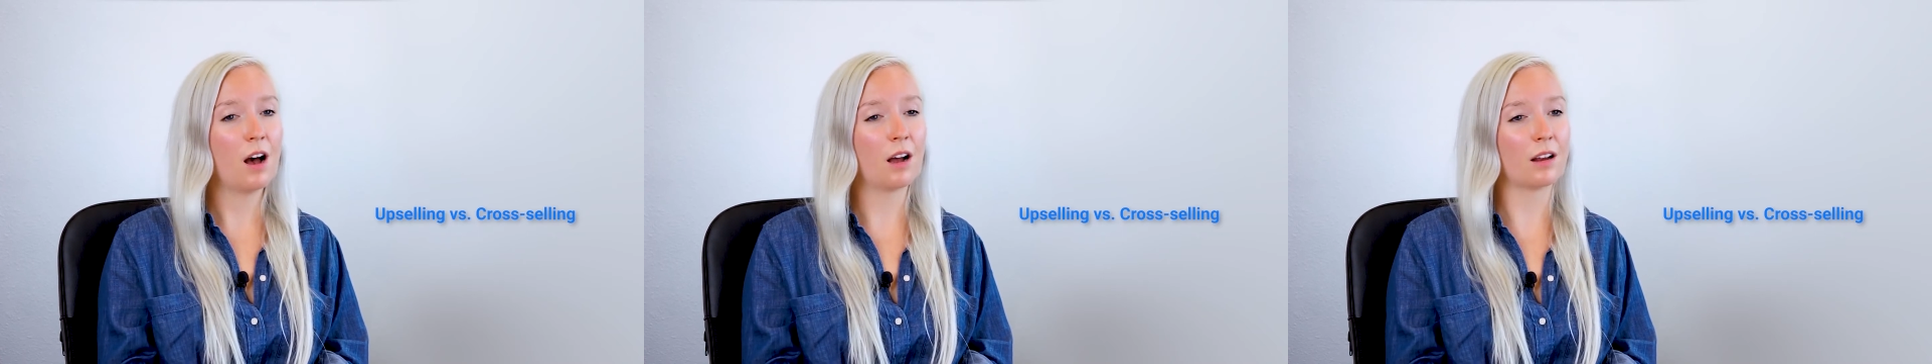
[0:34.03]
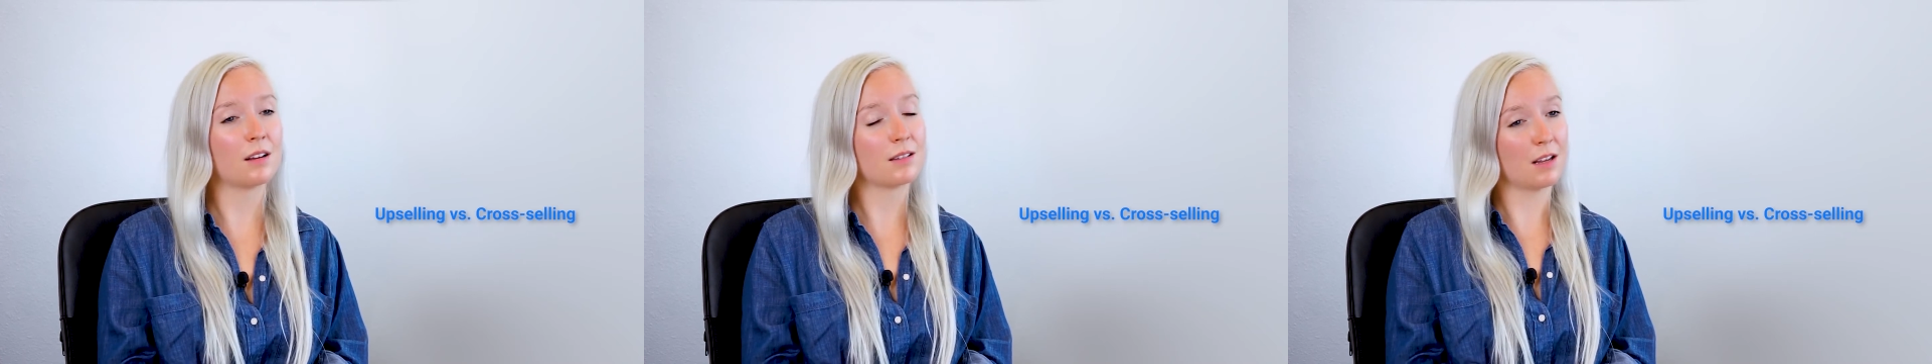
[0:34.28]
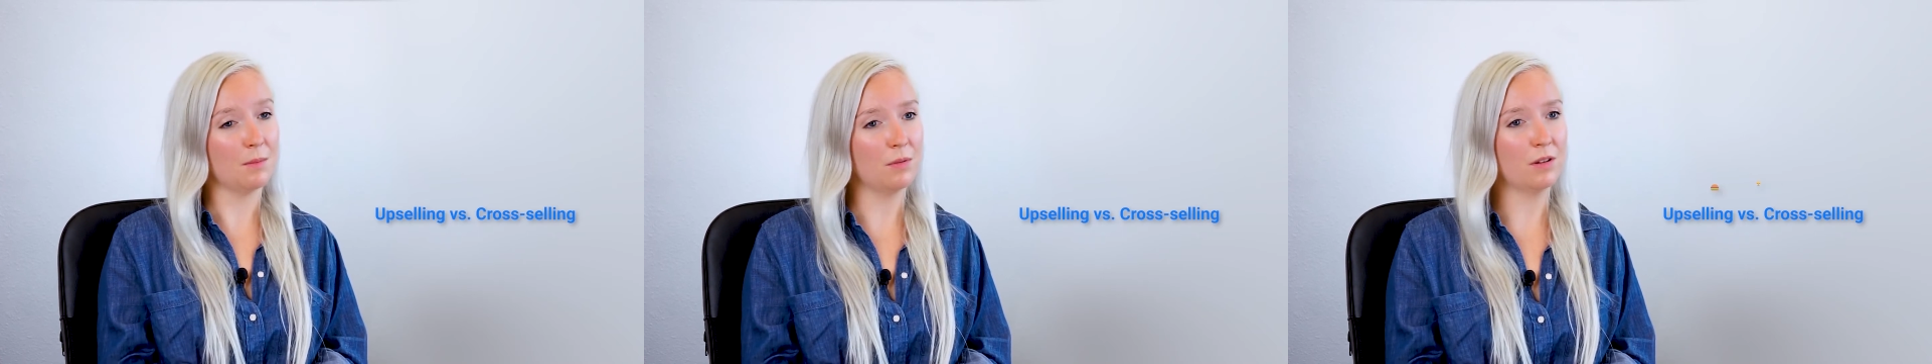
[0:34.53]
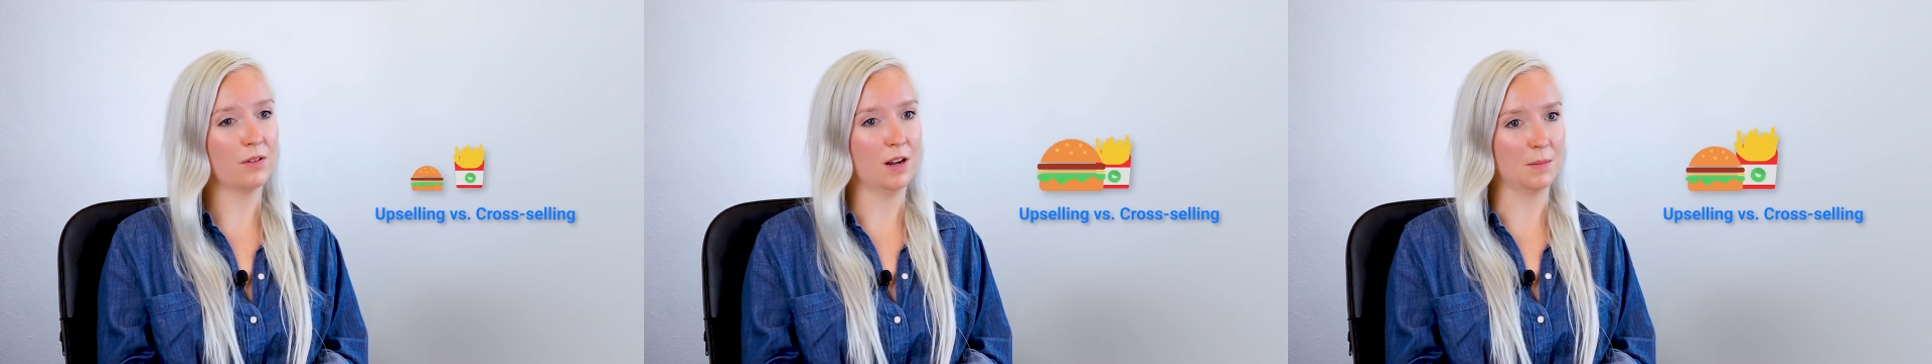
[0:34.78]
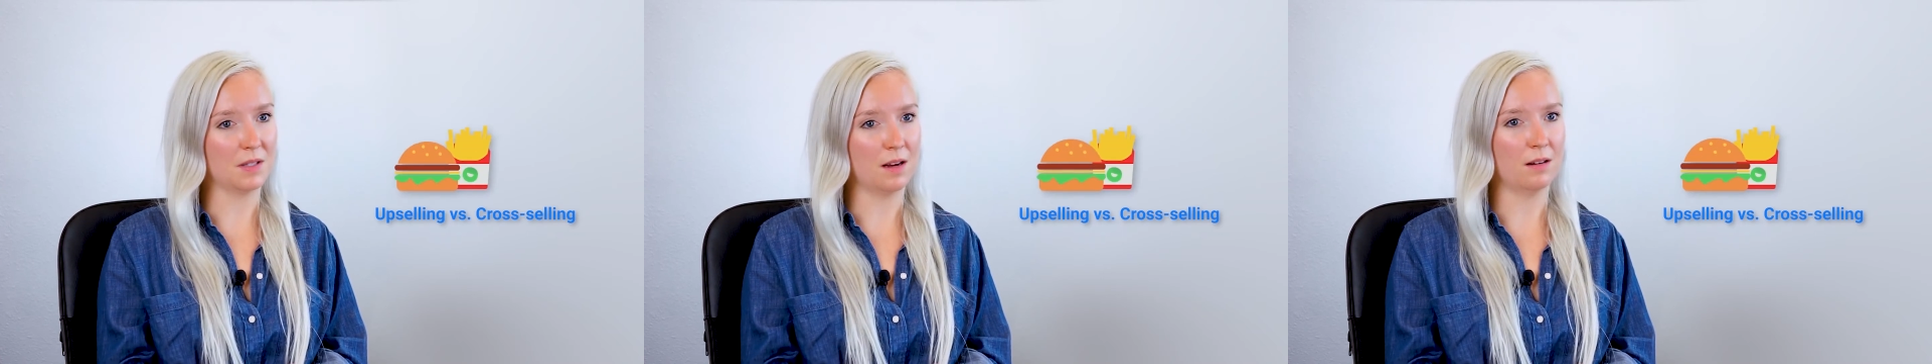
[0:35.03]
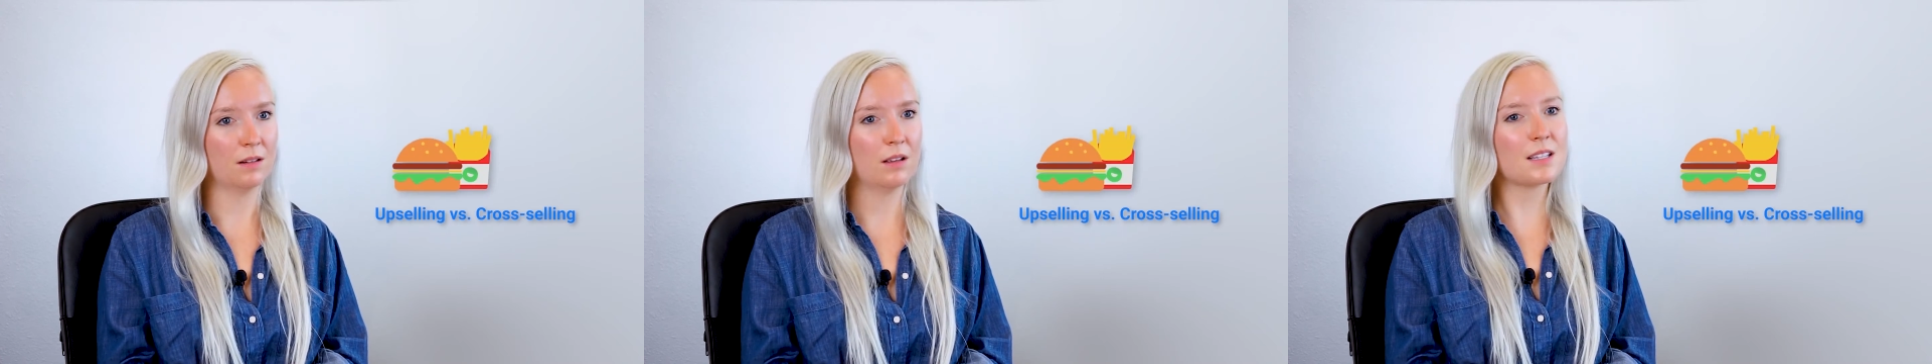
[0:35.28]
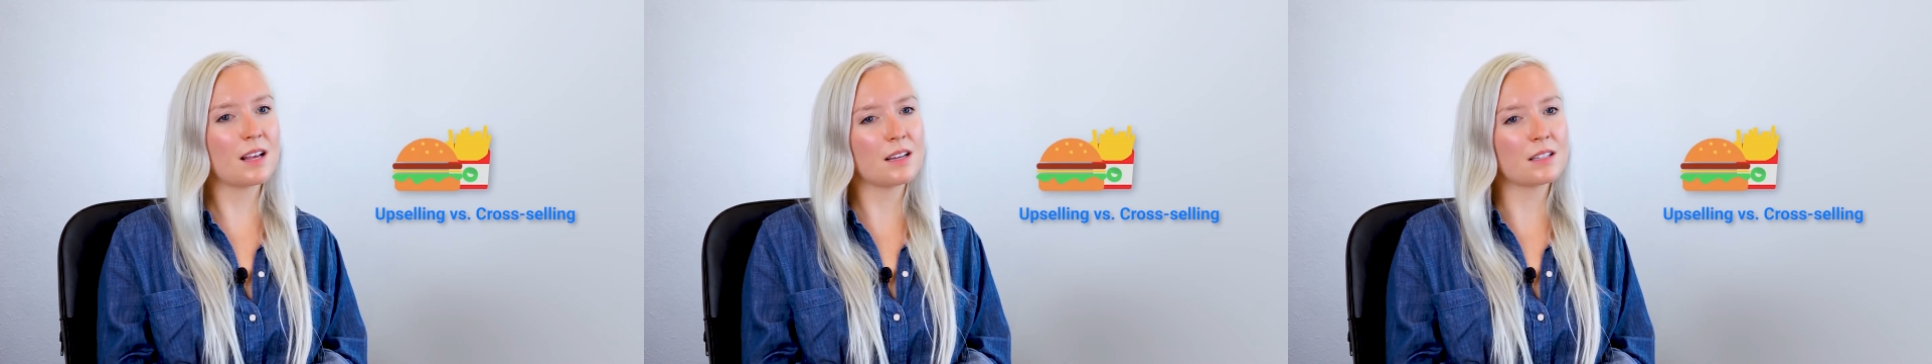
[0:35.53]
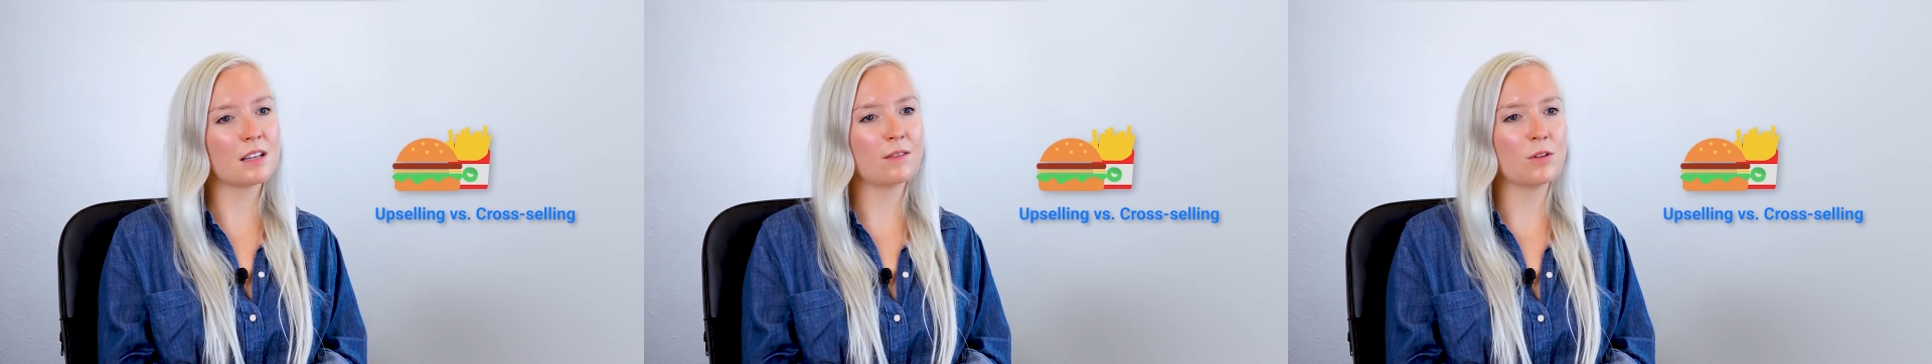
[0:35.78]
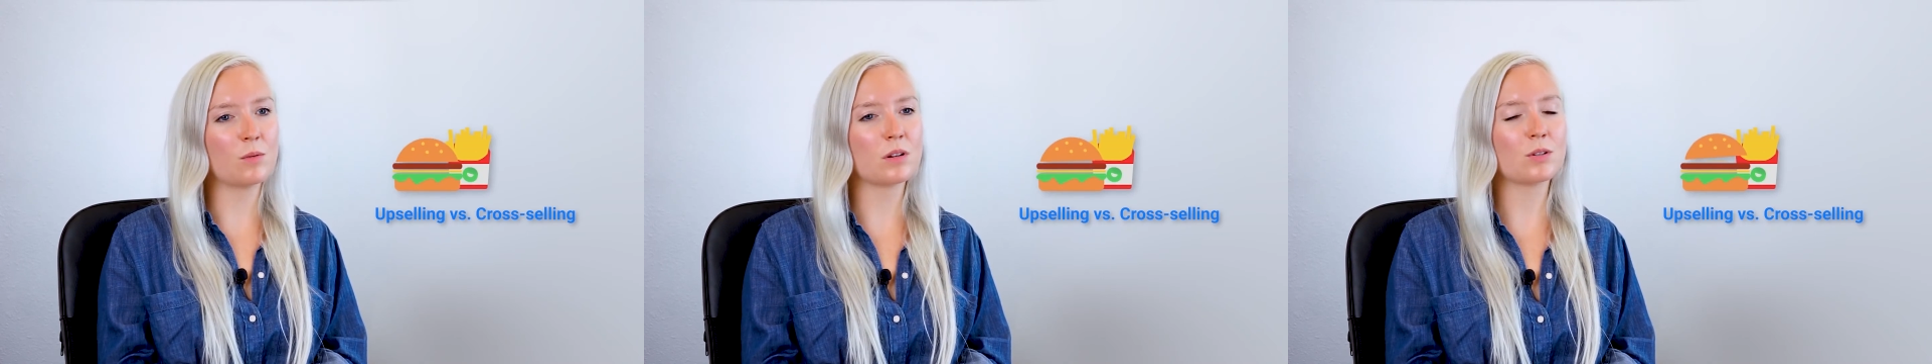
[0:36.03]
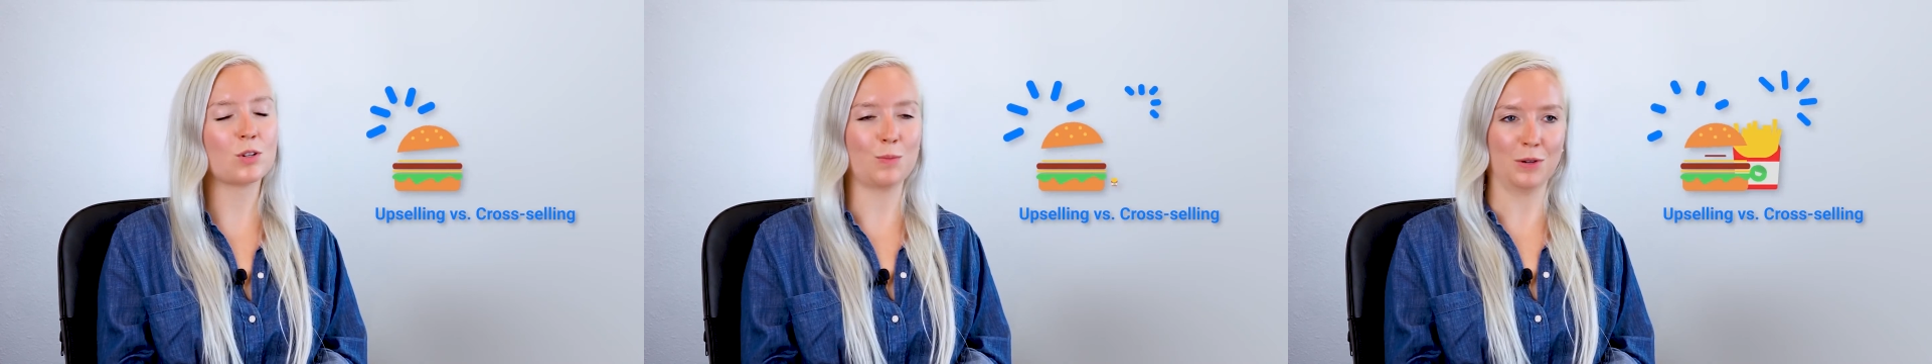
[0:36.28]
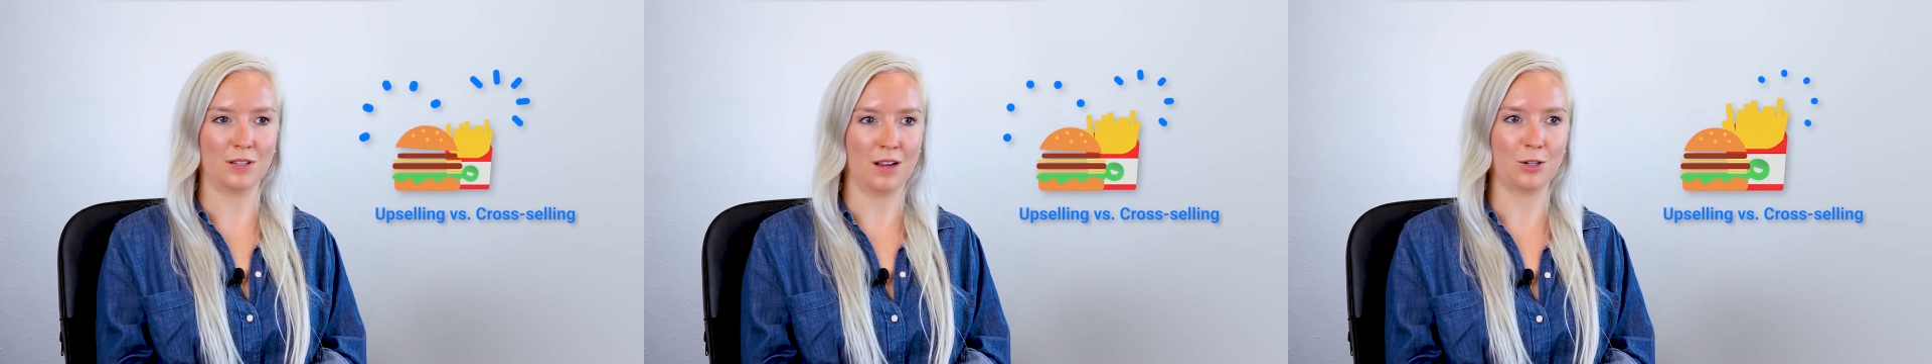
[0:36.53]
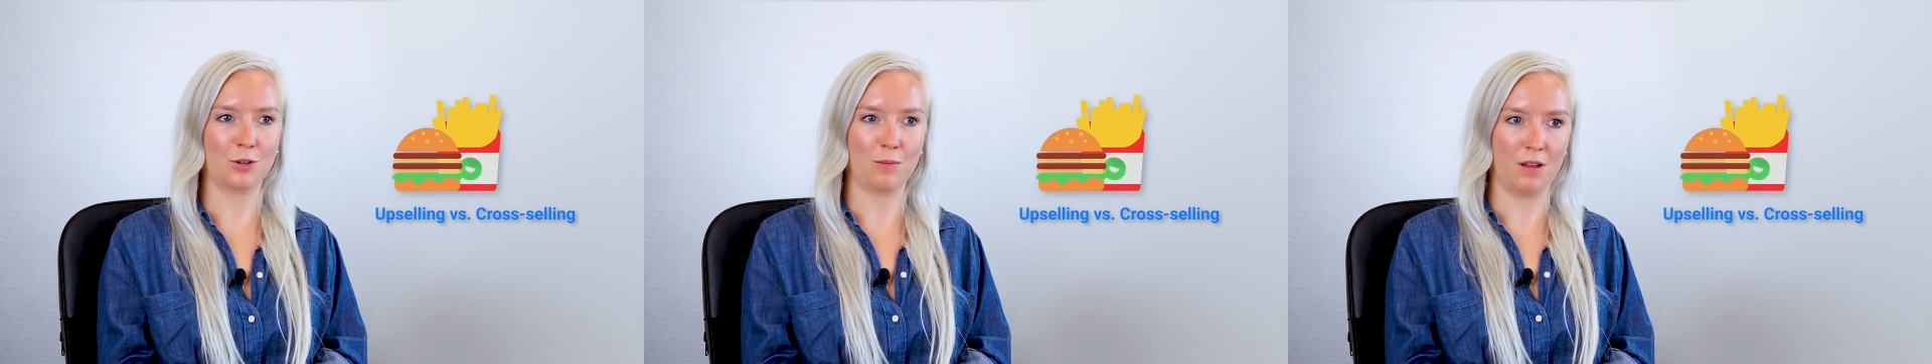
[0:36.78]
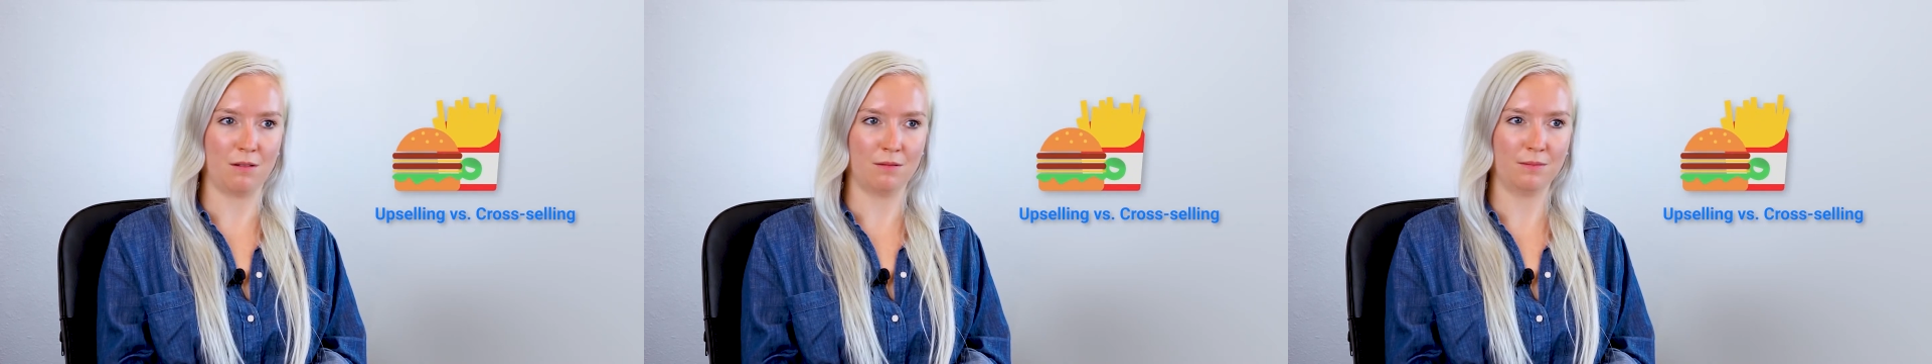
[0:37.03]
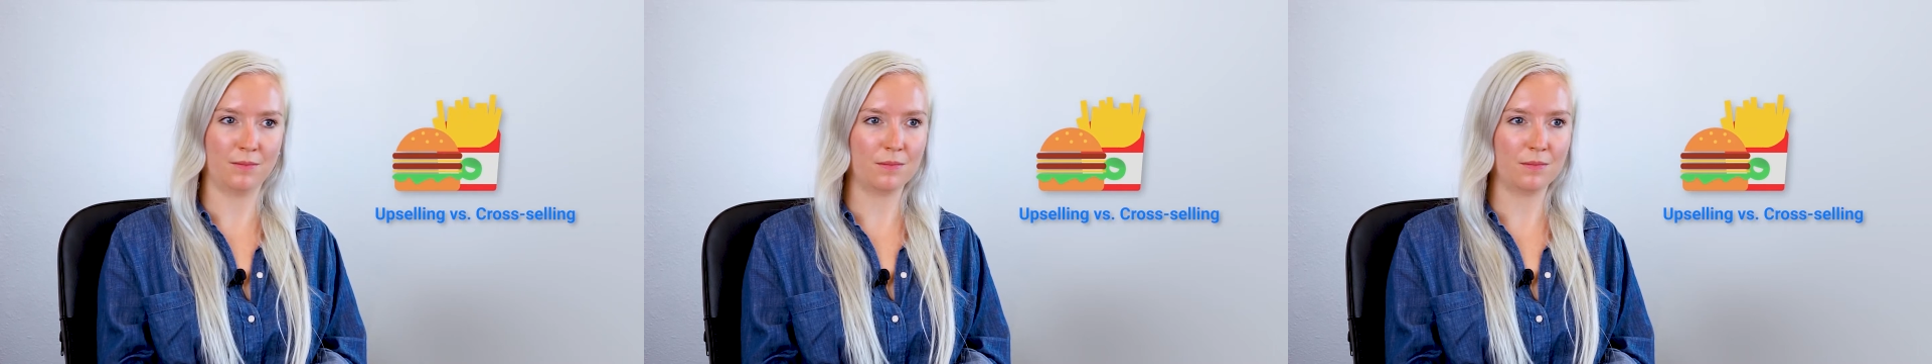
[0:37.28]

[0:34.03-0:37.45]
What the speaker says: A good example of an upsell is asking if you want to supersize your meal.